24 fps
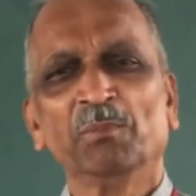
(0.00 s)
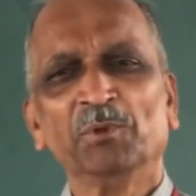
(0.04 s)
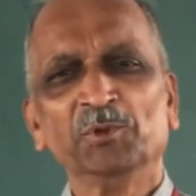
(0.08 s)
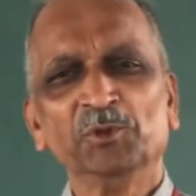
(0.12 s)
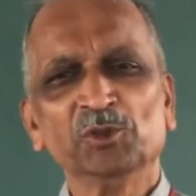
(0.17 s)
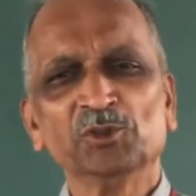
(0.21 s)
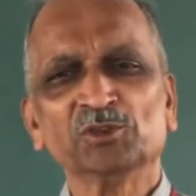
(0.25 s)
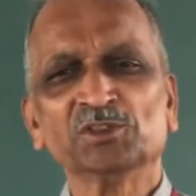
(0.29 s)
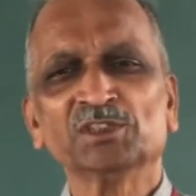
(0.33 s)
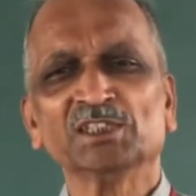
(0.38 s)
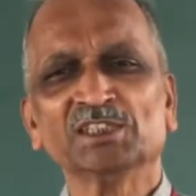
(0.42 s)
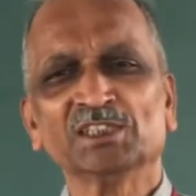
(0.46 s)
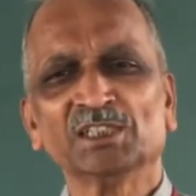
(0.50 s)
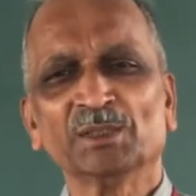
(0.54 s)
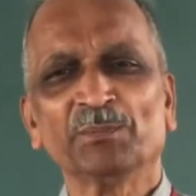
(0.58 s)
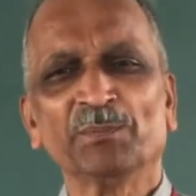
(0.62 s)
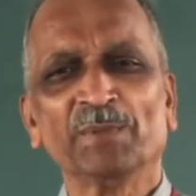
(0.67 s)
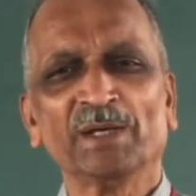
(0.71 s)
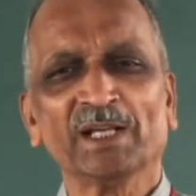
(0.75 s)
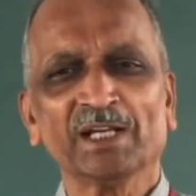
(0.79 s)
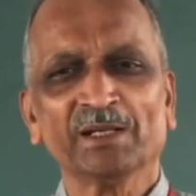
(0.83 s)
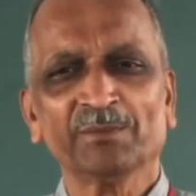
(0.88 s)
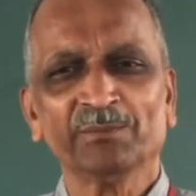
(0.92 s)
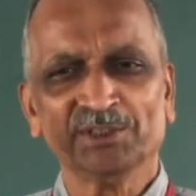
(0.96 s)
using the
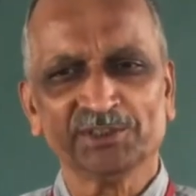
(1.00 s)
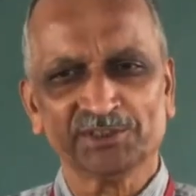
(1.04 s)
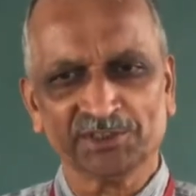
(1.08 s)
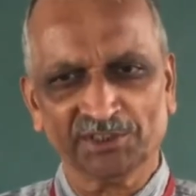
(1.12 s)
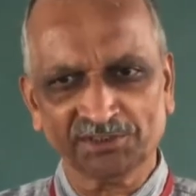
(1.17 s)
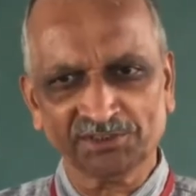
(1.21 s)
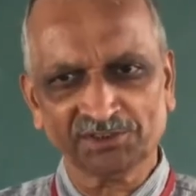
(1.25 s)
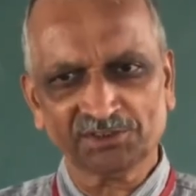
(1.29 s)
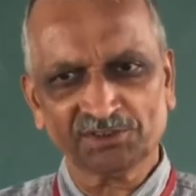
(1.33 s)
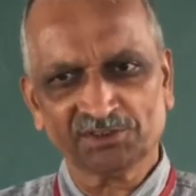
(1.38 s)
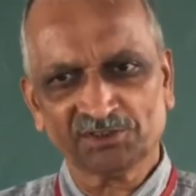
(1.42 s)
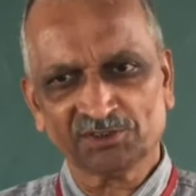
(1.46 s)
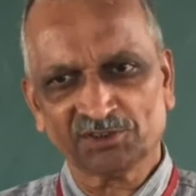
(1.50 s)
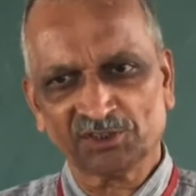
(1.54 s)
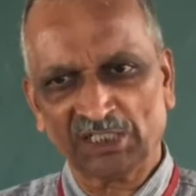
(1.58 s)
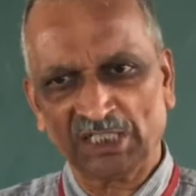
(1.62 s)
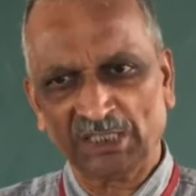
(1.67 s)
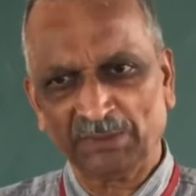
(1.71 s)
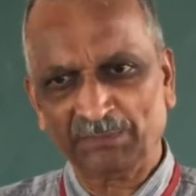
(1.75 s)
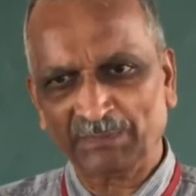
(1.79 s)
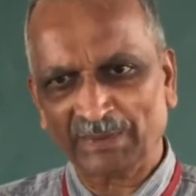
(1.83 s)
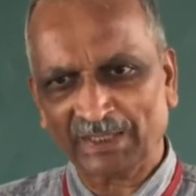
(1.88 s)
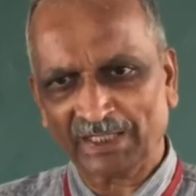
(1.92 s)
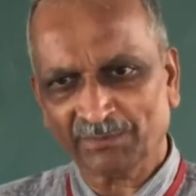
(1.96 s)
parameters,
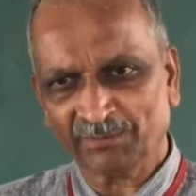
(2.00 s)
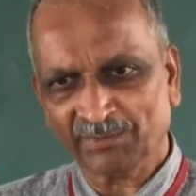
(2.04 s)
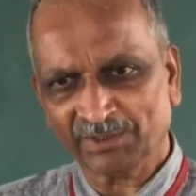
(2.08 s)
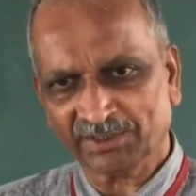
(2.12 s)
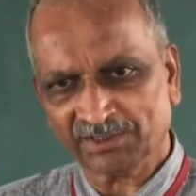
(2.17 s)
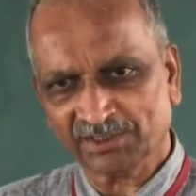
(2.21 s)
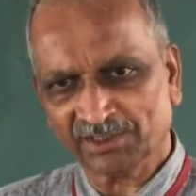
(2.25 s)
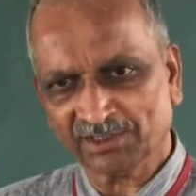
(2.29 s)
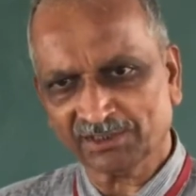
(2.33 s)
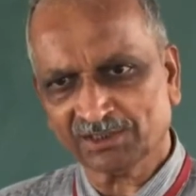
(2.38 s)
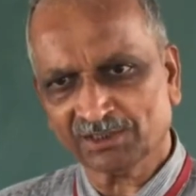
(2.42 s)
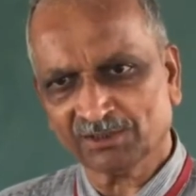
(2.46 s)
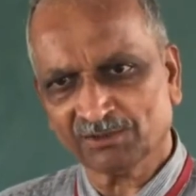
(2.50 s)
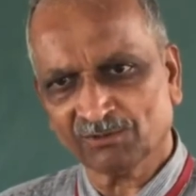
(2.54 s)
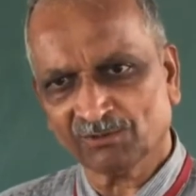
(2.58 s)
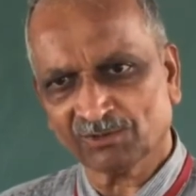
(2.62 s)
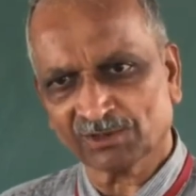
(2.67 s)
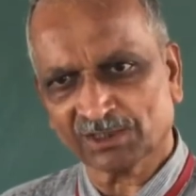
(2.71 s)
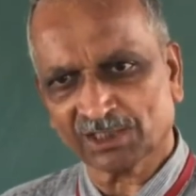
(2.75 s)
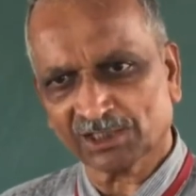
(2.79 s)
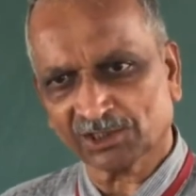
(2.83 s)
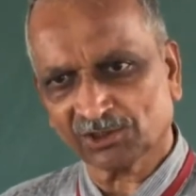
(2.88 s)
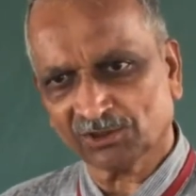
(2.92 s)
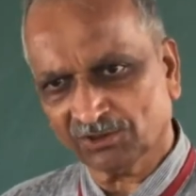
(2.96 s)
three parameters.
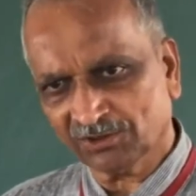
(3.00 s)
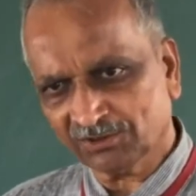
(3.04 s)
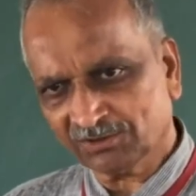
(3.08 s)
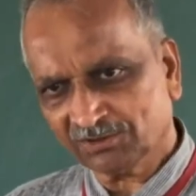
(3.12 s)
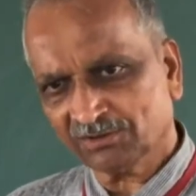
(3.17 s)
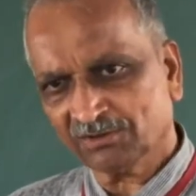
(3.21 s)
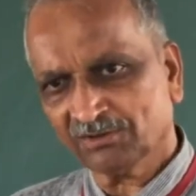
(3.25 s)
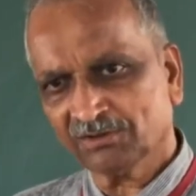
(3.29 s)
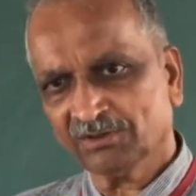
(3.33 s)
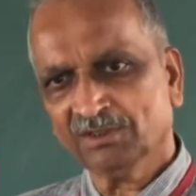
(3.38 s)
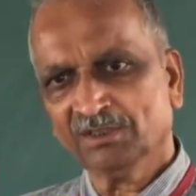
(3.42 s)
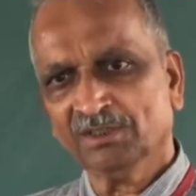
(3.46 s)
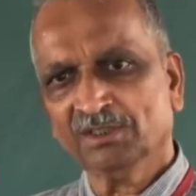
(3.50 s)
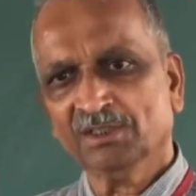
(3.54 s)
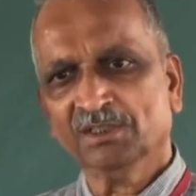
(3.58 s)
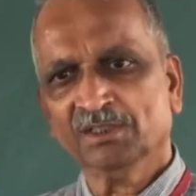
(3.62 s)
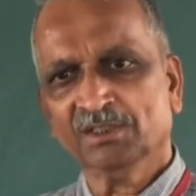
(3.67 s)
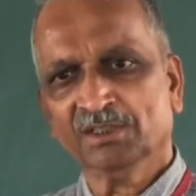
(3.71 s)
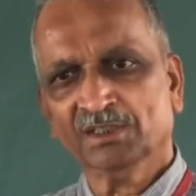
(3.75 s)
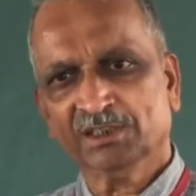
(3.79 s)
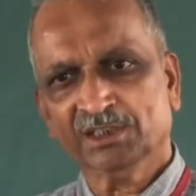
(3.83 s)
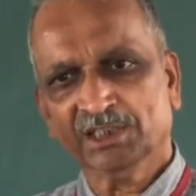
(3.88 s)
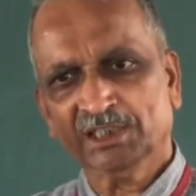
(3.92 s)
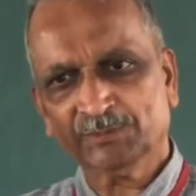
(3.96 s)
What are those?
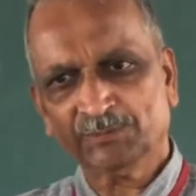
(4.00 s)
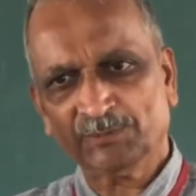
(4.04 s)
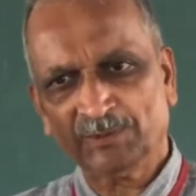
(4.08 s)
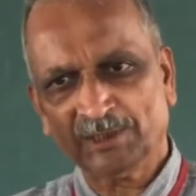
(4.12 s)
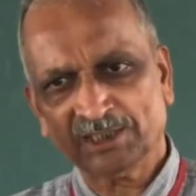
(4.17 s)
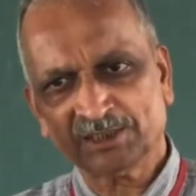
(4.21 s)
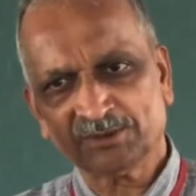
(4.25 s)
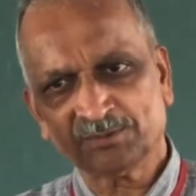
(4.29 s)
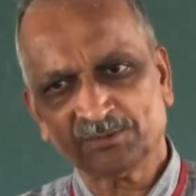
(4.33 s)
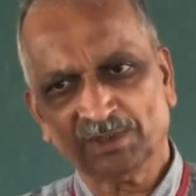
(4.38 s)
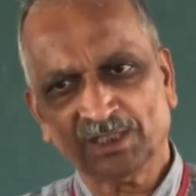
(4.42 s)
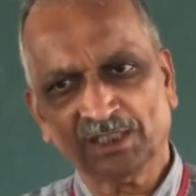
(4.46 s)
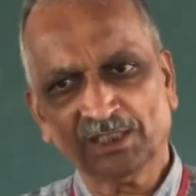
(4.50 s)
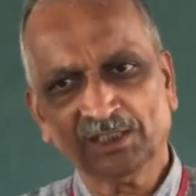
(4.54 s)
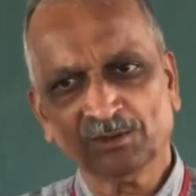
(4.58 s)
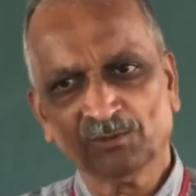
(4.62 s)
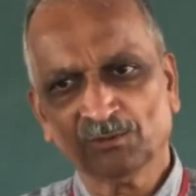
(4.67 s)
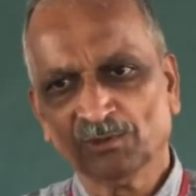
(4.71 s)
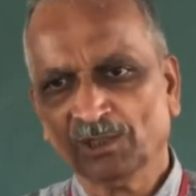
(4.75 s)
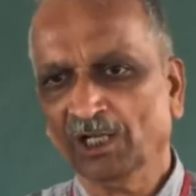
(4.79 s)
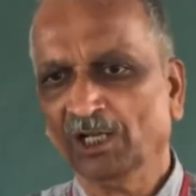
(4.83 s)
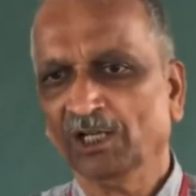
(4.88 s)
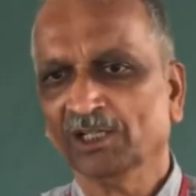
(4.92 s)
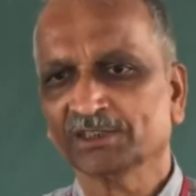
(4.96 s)
Displacement,
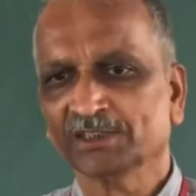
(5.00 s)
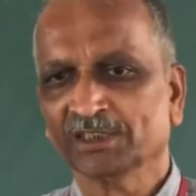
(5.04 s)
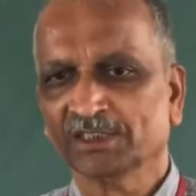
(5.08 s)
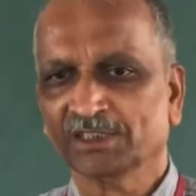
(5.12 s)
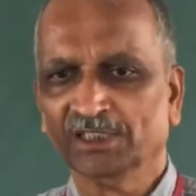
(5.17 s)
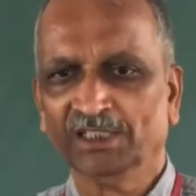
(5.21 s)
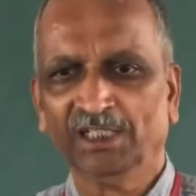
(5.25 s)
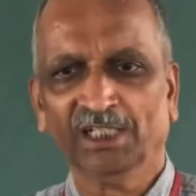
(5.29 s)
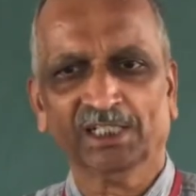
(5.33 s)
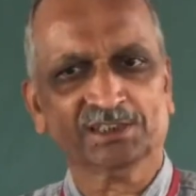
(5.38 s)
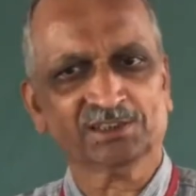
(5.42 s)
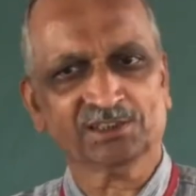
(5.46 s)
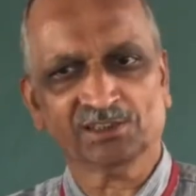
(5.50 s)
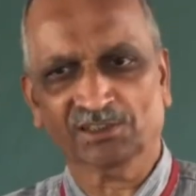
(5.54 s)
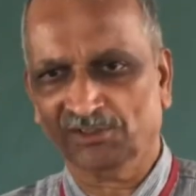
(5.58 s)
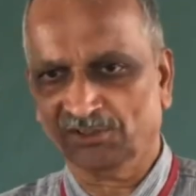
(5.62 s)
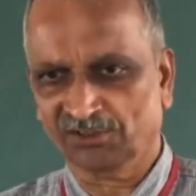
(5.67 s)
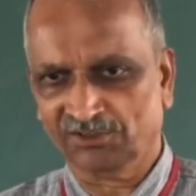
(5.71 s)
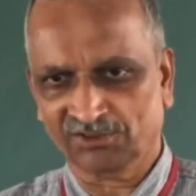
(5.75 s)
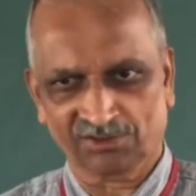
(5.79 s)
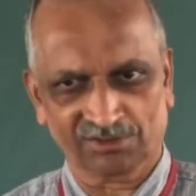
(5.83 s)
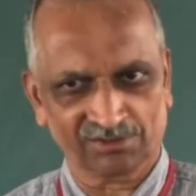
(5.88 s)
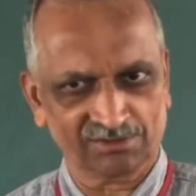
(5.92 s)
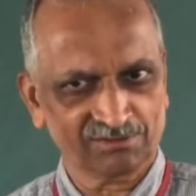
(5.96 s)
velocity,
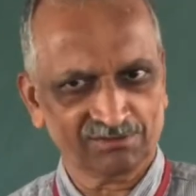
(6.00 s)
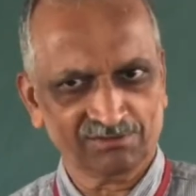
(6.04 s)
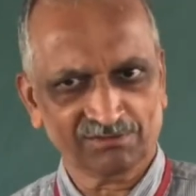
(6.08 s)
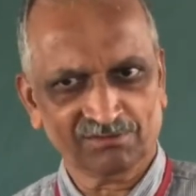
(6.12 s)
acceleration.